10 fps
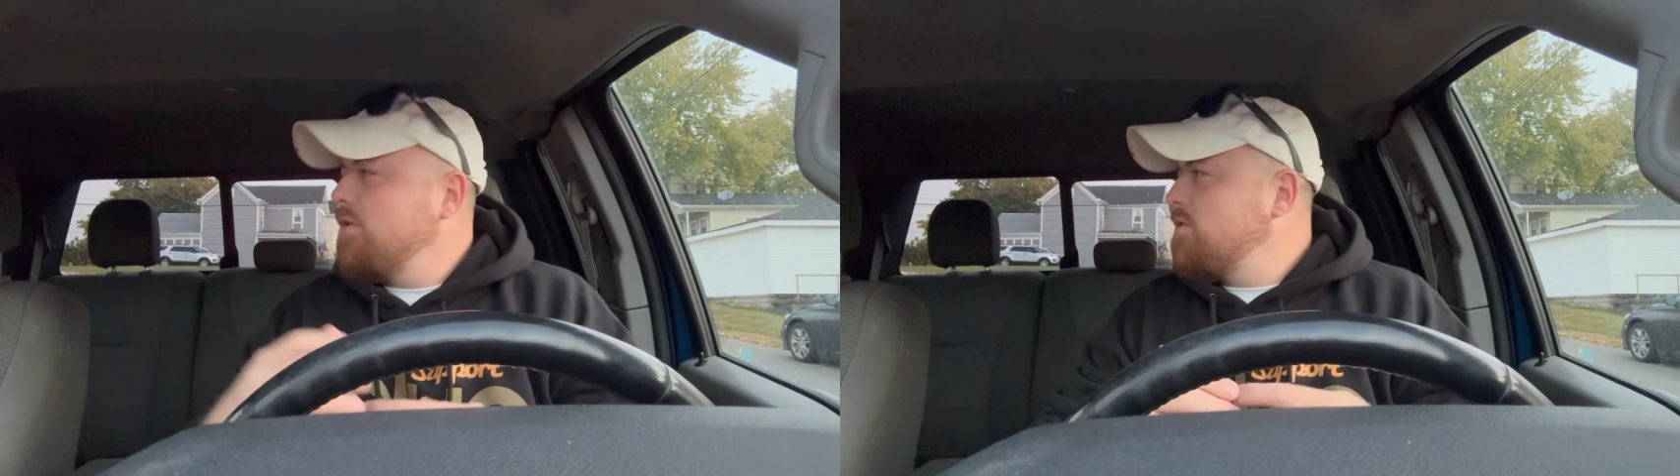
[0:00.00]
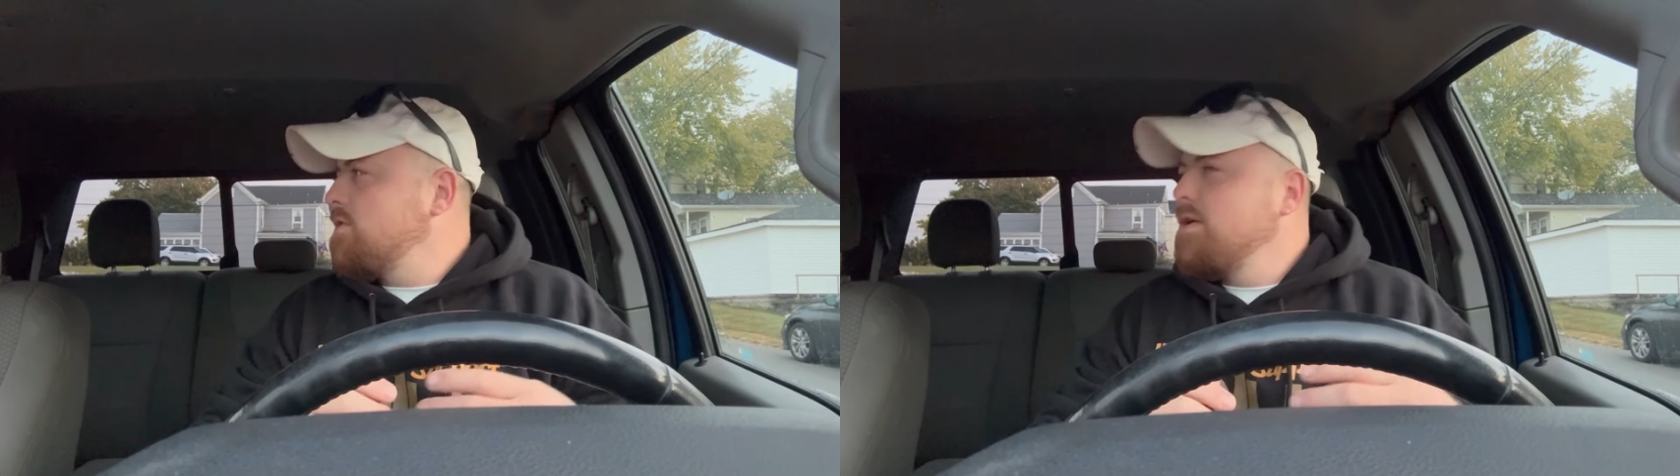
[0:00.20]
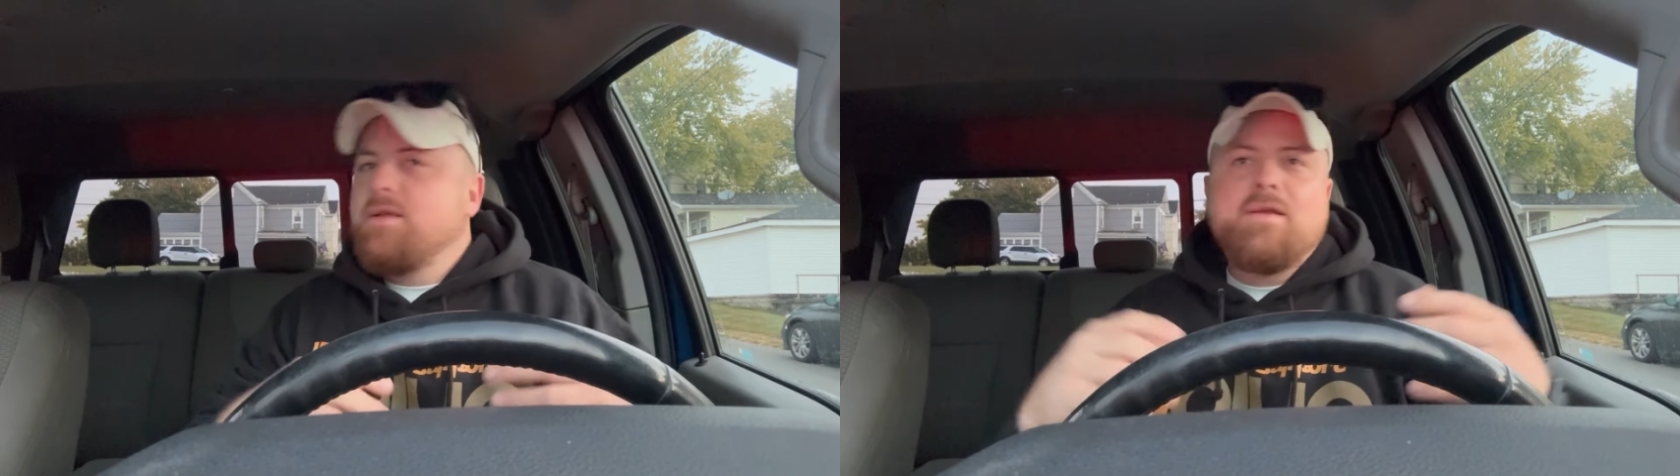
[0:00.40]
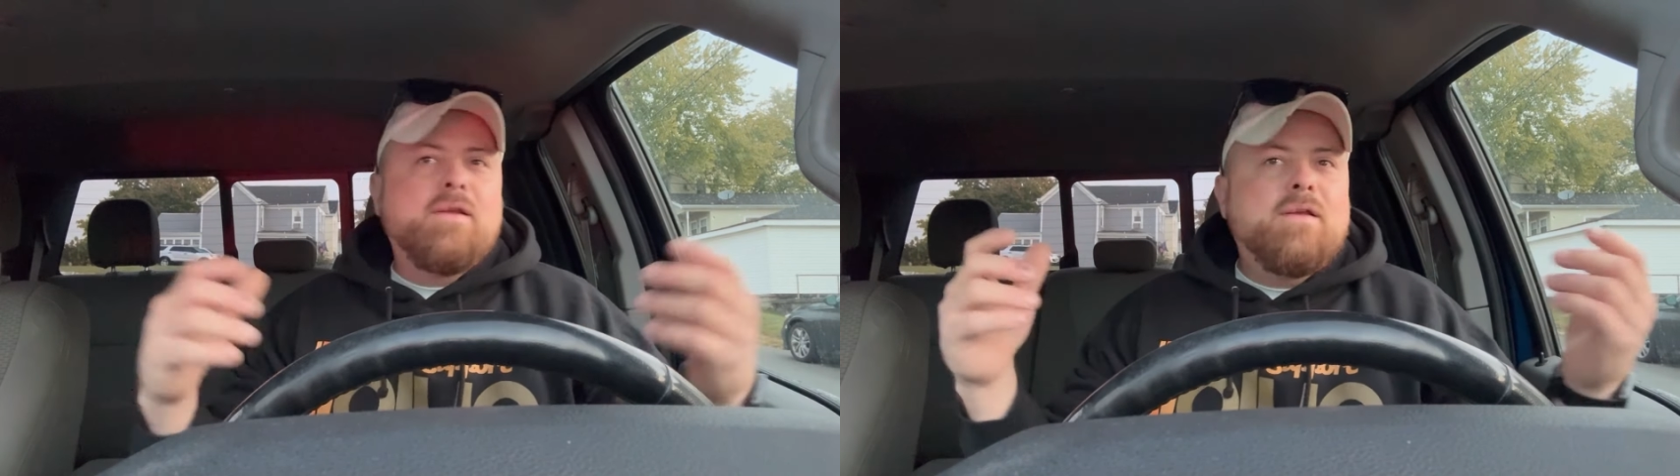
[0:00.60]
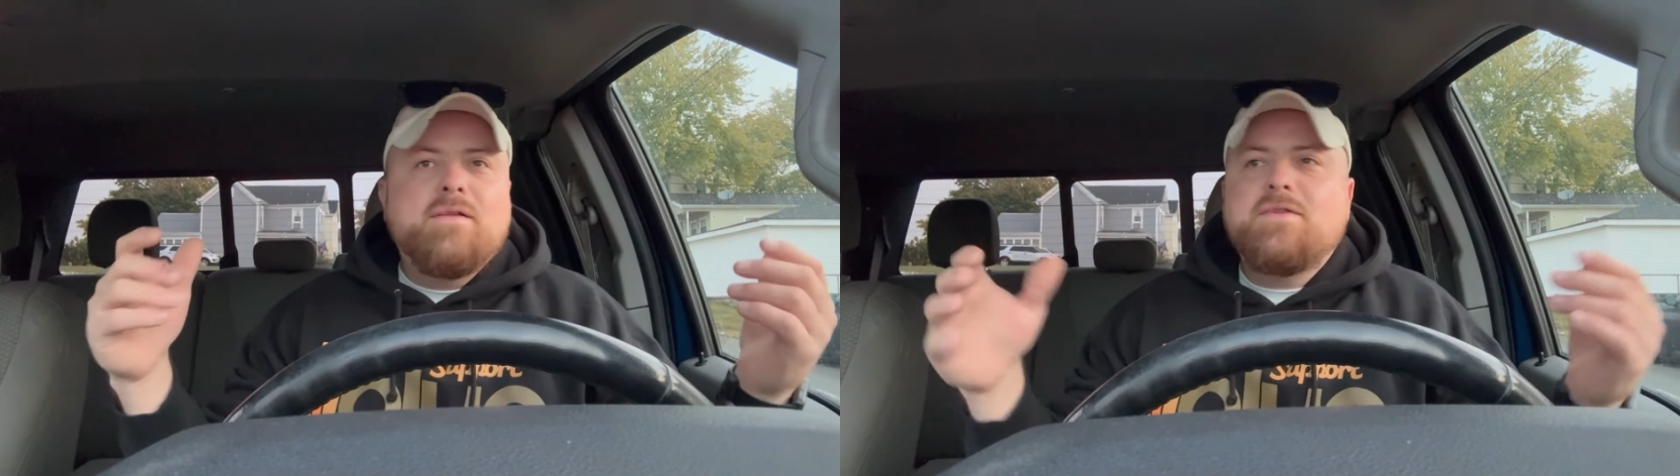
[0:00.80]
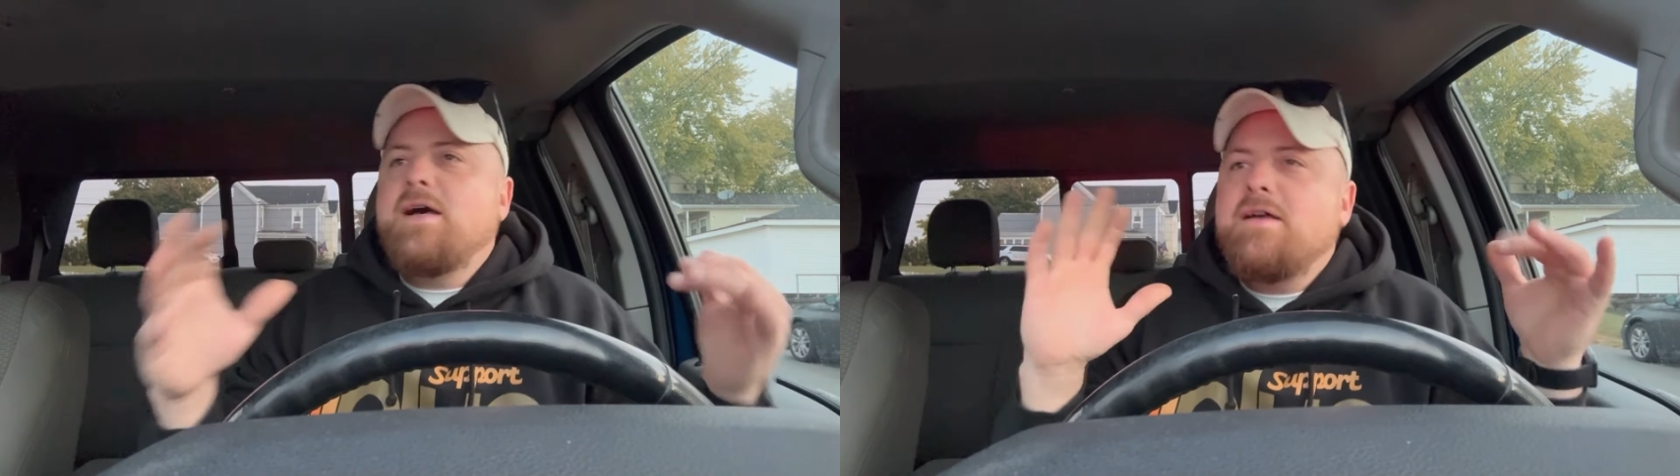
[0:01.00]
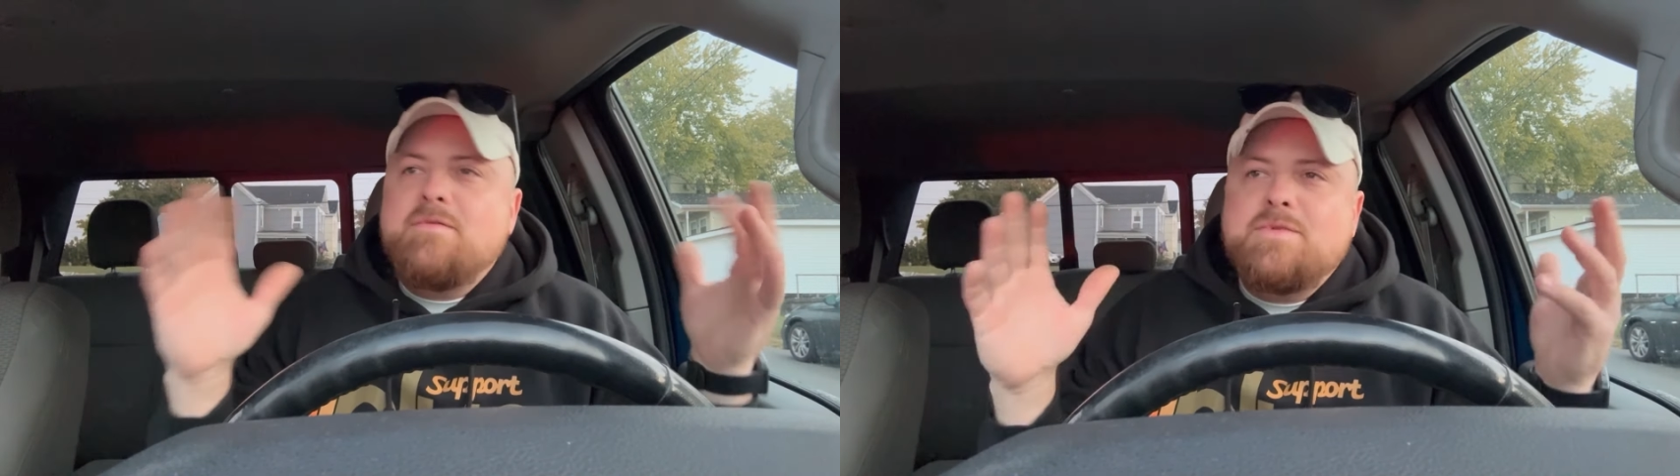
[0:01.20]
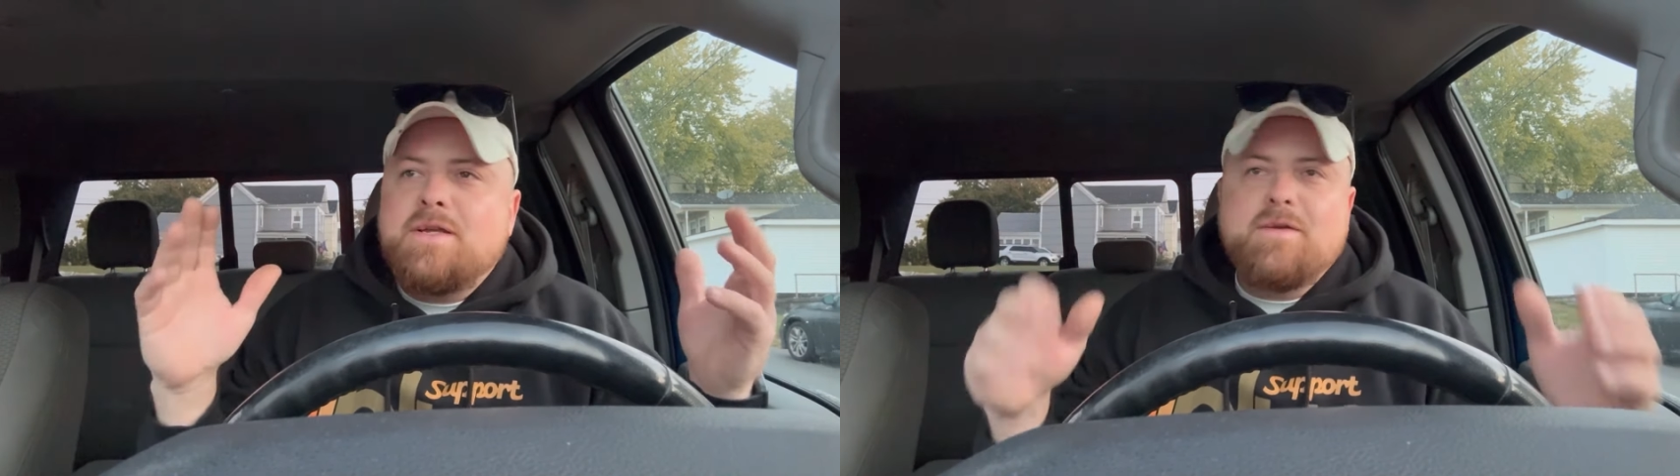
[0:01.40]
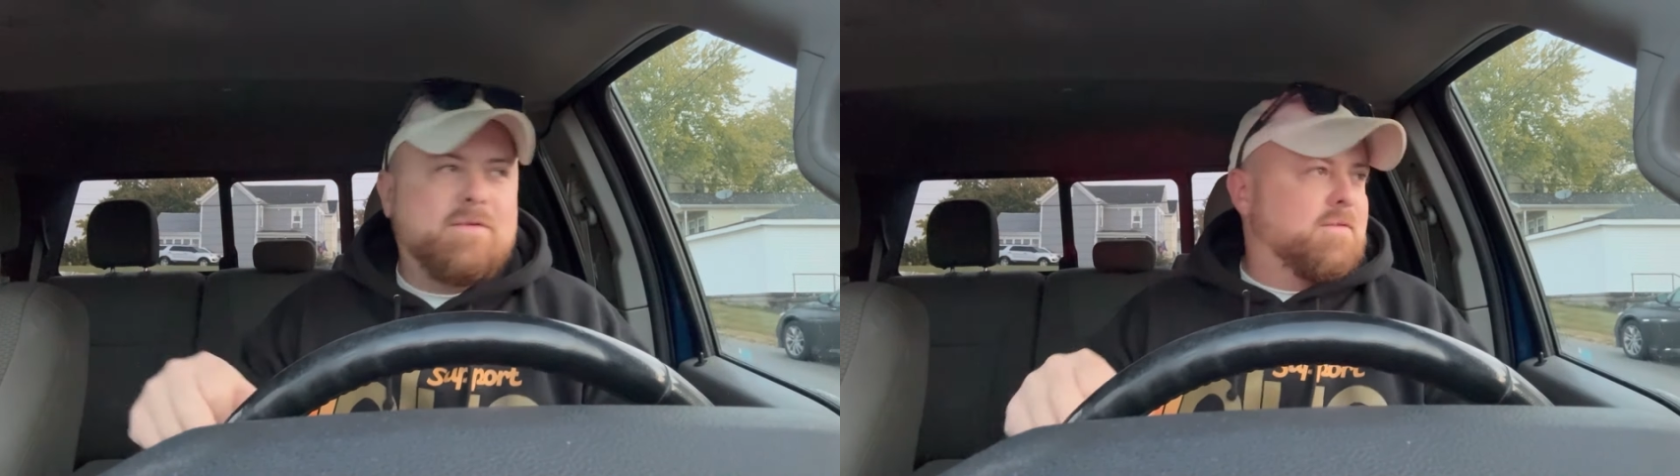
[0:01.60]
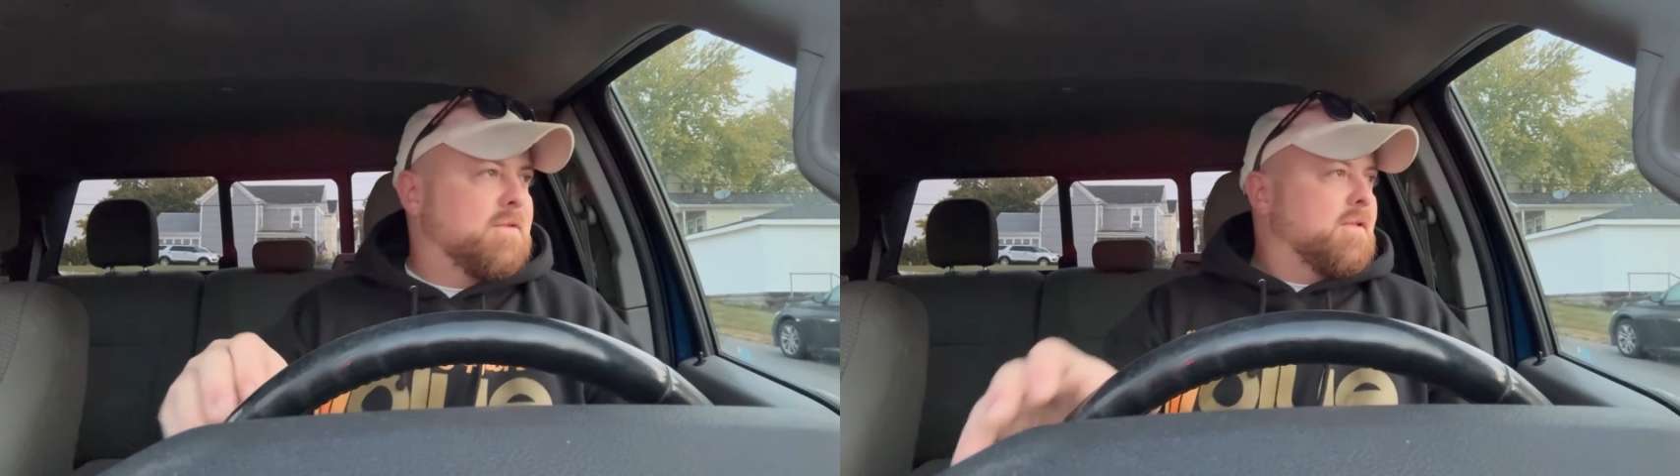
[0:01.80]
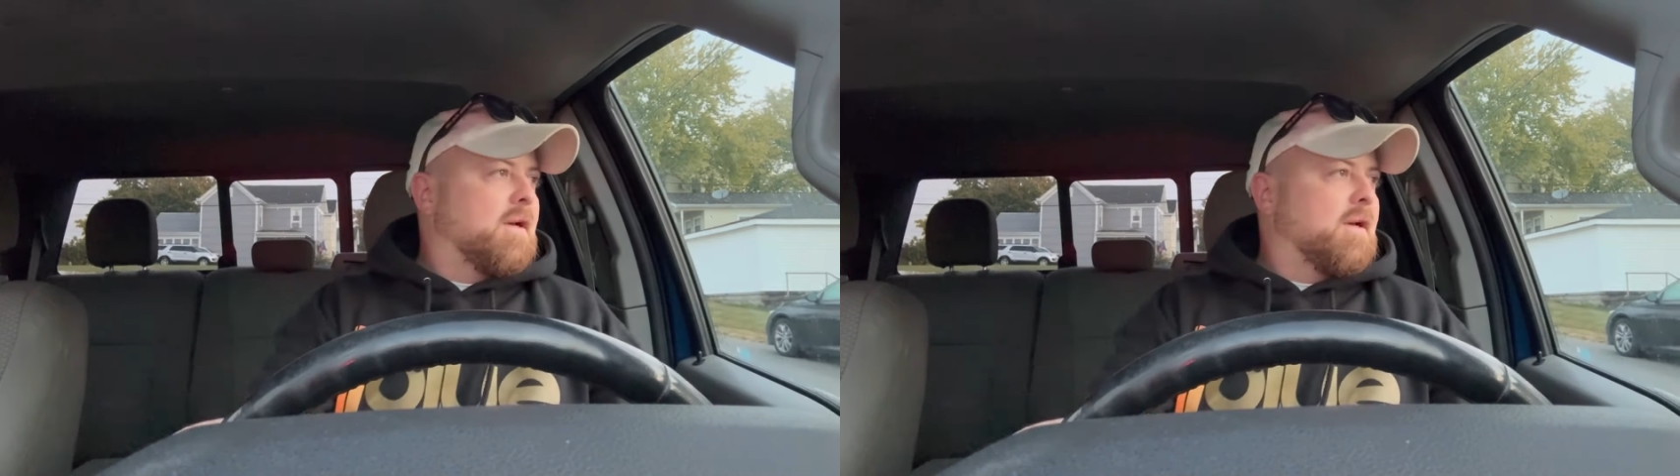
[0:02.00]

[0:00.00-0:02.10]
there's time zones.